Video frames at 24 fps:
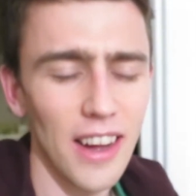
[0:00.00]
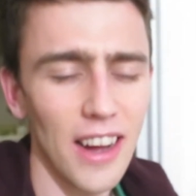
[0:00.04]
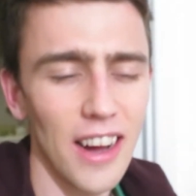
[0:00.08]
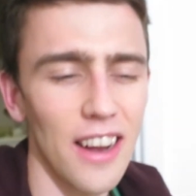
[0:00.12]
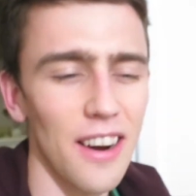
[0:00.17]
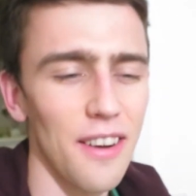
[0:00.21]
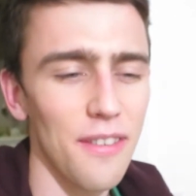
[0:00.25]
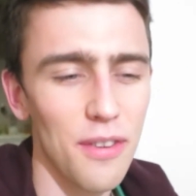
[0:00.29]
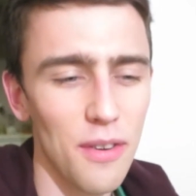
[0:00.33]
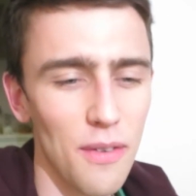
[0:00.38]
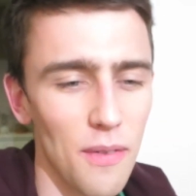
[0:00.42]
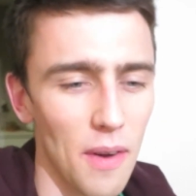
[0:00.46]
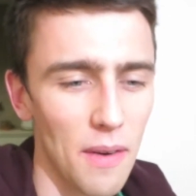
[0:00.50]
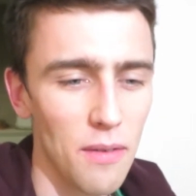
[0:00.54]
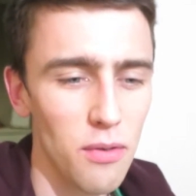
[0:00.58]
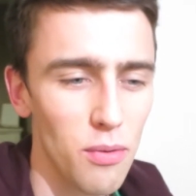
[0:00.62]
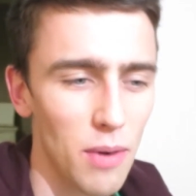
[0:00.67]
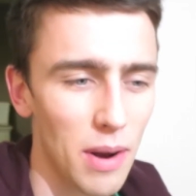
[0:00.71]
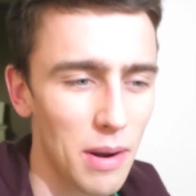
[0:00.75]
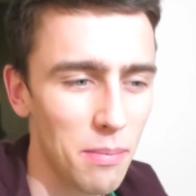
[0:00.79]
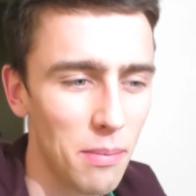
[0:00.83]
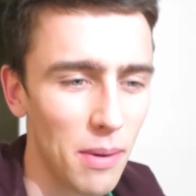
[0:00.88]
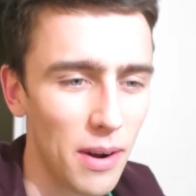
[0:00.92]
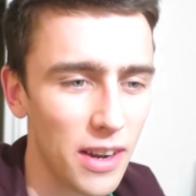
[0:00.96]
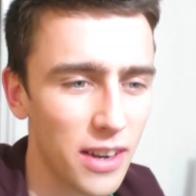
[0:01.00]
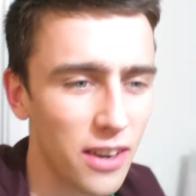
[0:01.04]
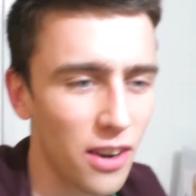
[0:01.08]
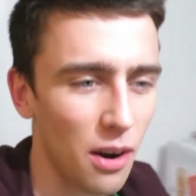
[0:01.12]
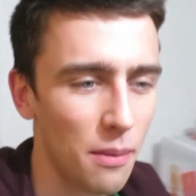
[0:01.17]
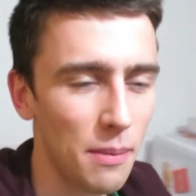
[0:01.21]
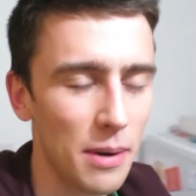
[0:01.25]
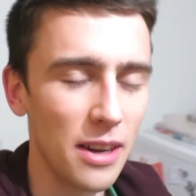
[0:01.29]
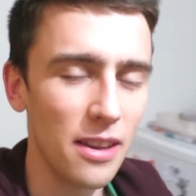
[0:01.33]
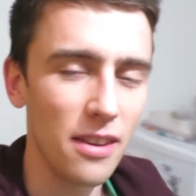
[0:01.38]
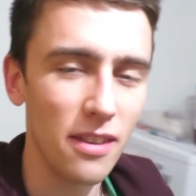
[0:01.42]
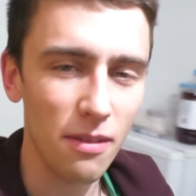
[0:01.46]
I don't know if you've ever read my
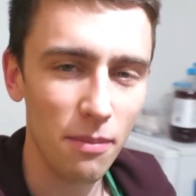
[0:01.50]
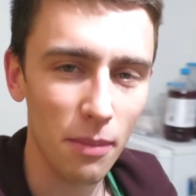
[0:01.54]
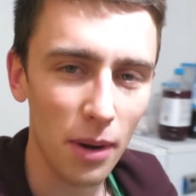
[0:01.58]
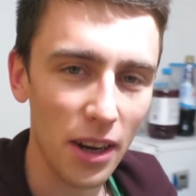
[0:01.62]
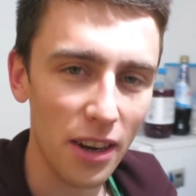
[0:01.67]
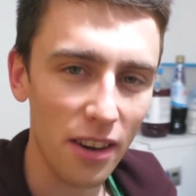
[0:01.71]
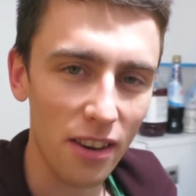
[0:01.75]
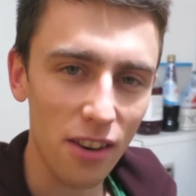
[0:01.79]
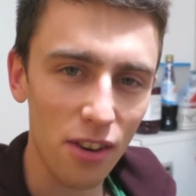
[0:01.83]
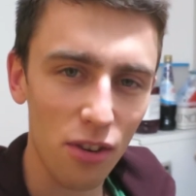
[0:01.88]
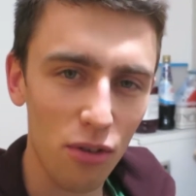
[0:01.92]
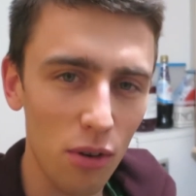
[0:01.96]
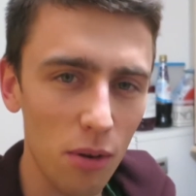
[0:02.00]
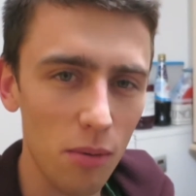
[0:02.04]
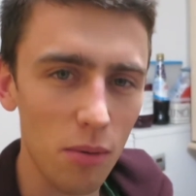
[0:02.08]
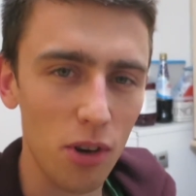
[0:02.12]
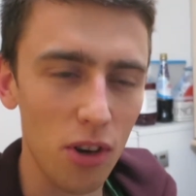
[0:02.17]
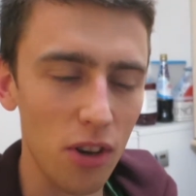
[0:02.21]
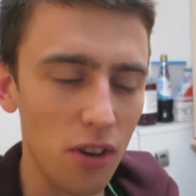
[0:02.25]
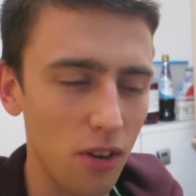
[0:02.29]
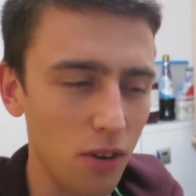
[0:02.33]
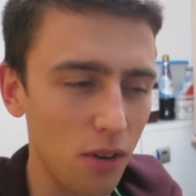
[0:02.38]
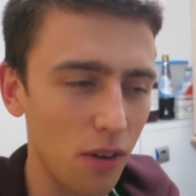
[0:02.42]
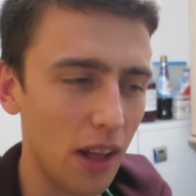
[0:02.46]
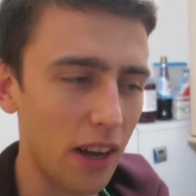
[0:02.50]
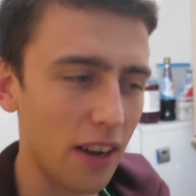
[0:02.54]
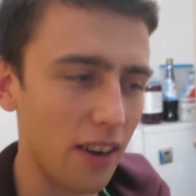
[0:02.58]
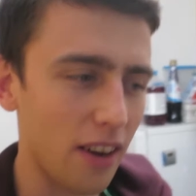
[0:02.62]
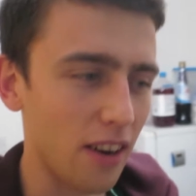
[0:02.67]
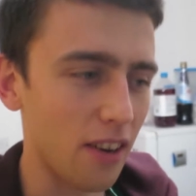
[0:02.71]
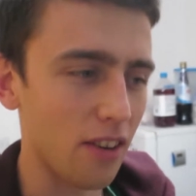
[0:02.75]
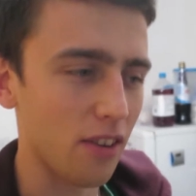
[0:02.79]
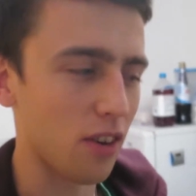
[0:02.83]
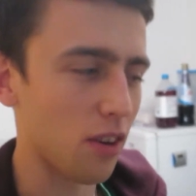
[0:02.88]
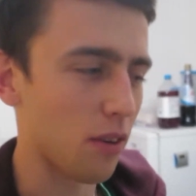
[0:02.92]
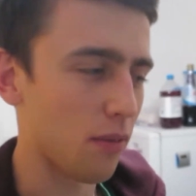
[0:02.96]
comment, my descriptions and all that
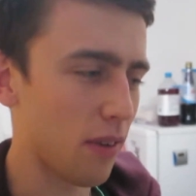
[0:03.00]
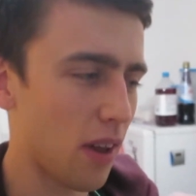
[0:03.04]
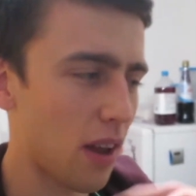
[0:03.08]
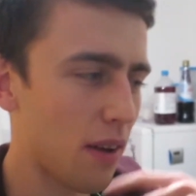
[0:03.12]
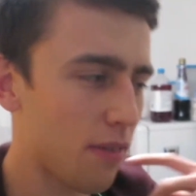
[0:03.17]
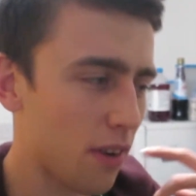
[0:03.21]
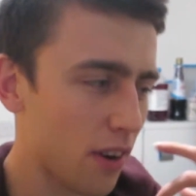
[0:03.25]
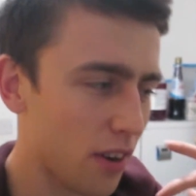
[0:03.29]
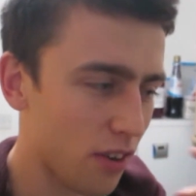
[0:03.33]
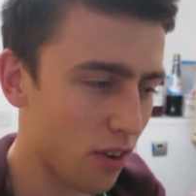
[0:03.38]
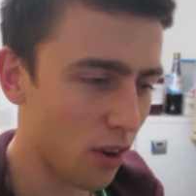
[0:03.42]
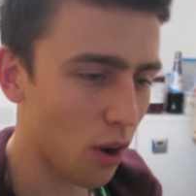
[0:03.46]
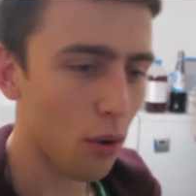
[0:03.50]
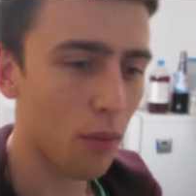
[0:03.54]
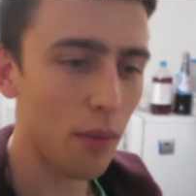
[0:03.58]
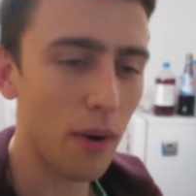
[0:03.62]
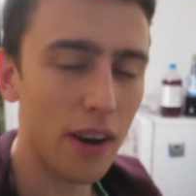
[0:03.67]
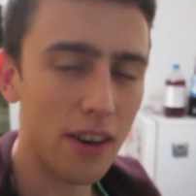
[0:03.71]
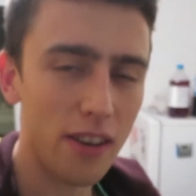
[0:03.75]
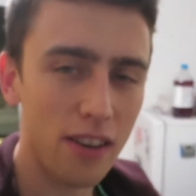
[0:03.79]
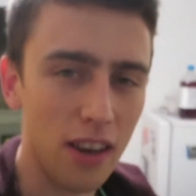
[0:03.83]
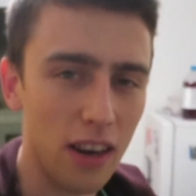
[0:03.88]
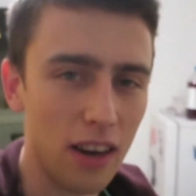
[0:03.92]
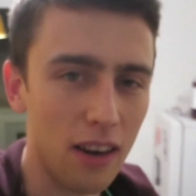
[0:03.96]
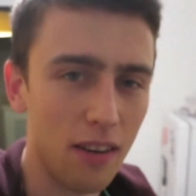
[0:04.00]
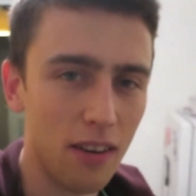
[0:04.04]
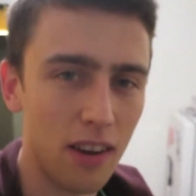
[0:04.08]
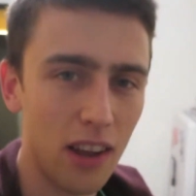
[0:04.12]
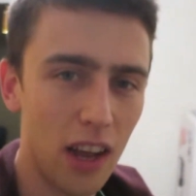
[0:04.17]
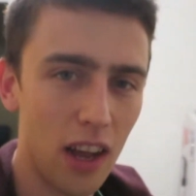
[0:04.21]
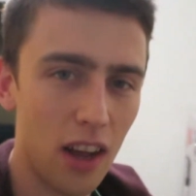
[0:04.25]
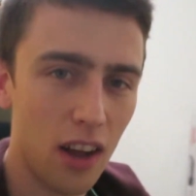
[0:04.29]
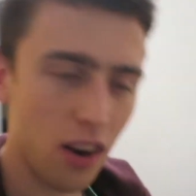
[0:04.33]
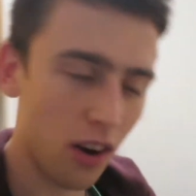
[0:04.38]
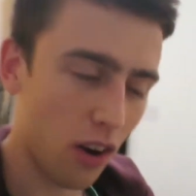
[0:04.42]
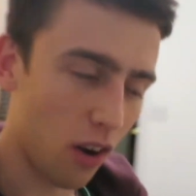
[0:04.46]
kind of stuff. If I start writing
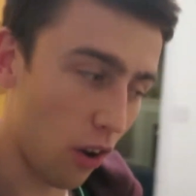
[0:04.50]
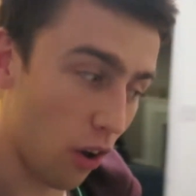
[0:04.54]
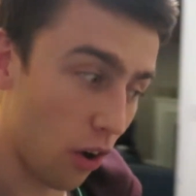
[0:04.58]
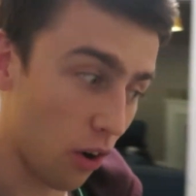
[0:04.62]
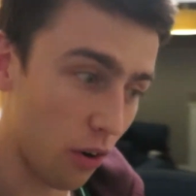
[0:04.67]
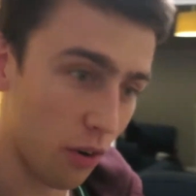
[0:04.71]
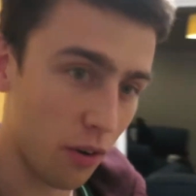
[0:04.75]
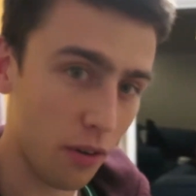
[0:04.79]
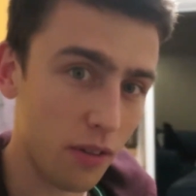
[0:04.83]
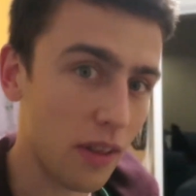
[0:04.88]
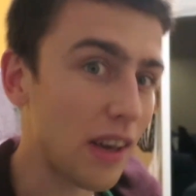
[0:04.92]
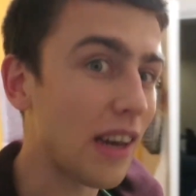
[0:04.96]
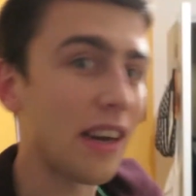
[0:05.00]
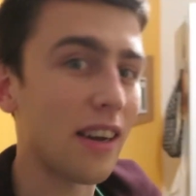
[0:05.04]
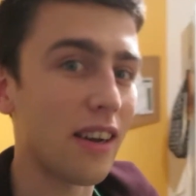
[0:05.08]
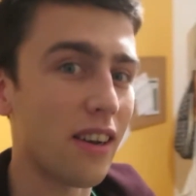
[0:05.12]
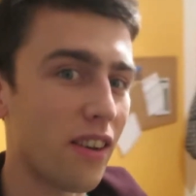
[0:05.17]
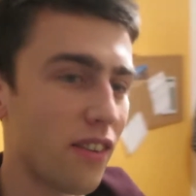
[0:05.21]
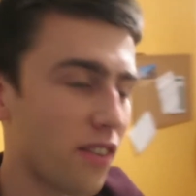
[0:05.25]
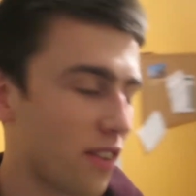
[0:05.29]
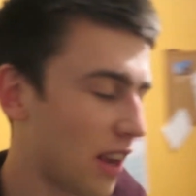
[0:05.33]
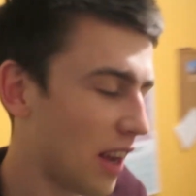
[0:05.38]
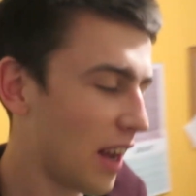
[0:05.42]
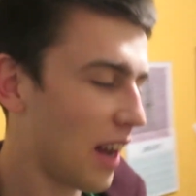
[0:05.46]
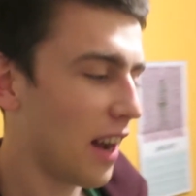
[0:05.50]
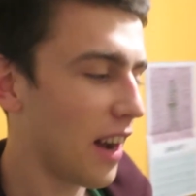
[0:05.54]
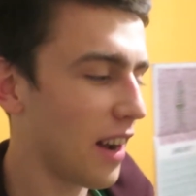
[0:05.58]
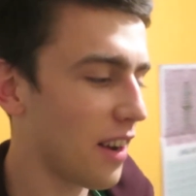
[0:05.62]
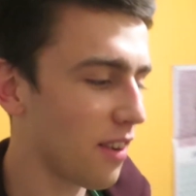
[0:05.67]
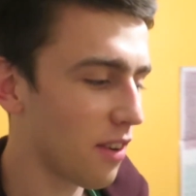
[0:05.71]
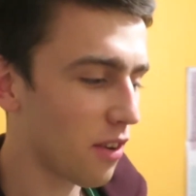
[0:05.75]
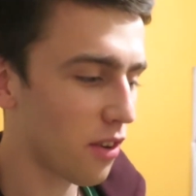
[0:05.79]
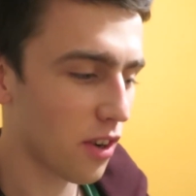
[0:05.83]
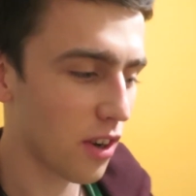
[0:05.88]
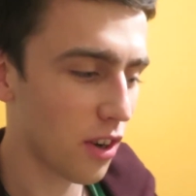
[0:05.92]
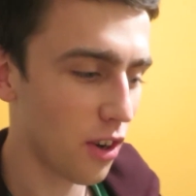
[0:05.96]
long things, I
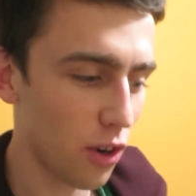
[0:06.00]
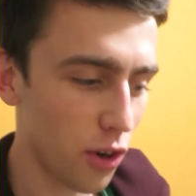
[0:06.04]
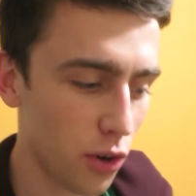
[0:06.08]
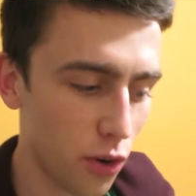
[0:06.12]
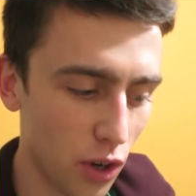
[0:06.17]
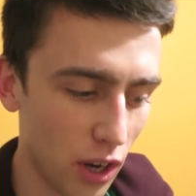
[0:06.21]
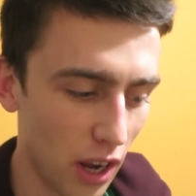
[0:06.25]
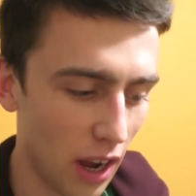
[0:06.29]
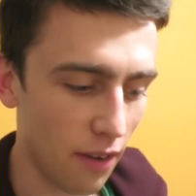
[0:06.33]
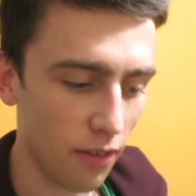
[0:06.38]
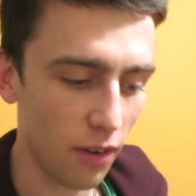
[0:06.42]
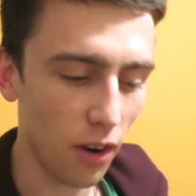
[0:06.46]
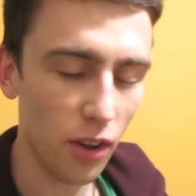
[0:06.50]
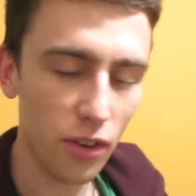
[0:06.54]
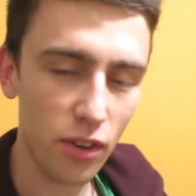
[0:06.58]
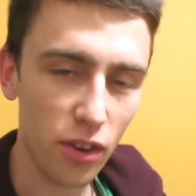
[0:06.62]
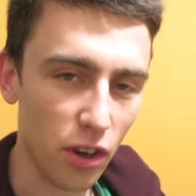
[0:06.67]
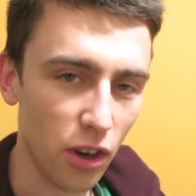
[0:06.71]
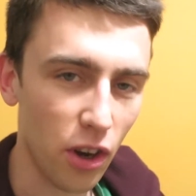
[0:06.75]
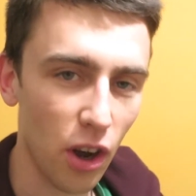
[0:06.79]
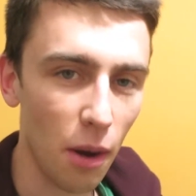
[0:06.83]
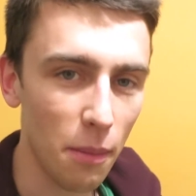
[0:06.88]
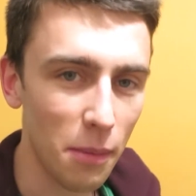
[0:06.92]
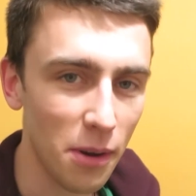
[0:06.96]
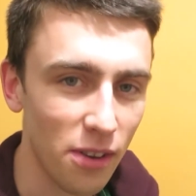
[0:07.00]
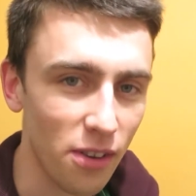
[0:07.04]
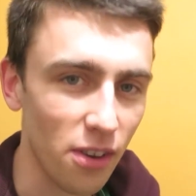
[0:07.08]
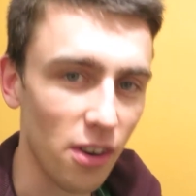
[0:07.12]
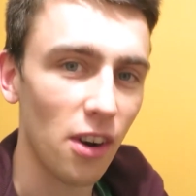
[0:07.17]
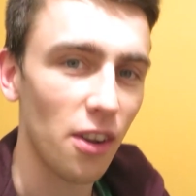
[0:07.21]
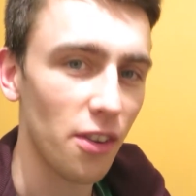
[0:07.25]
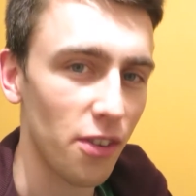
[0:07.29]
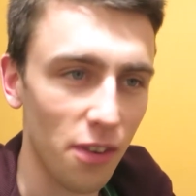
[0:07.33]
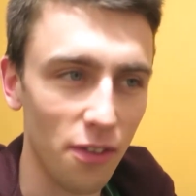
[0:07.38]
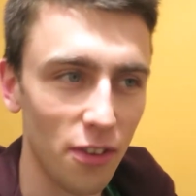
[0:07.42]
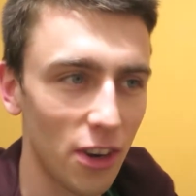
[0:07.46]
usually have lots of commas and
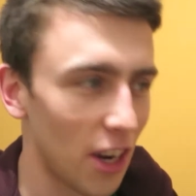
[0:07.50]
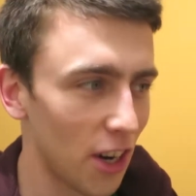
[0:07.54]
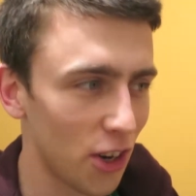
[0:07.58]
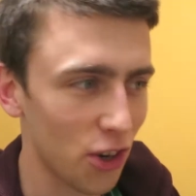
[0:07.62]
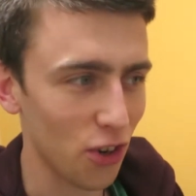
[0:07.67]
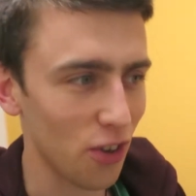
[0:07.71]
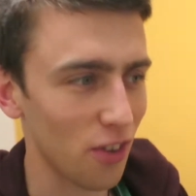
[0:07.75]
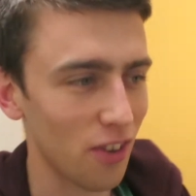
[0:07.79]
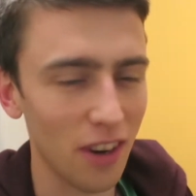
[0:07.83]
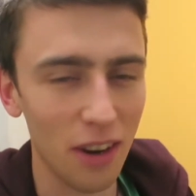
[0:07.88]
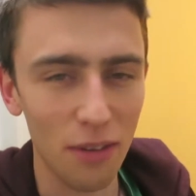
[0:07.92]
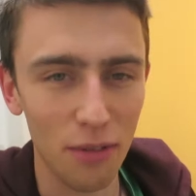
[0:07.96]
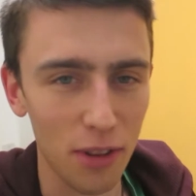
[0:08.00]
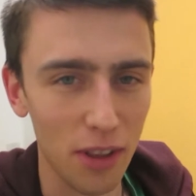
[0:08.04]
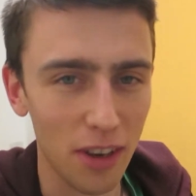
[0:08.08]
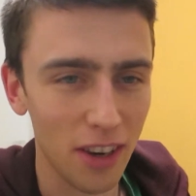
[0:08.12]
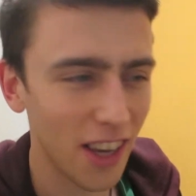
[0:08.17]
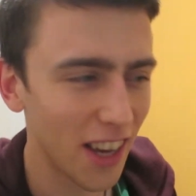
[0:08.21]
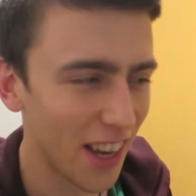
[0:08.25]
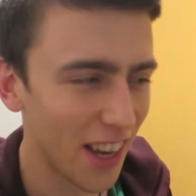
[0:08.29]
lots of dashes and everything.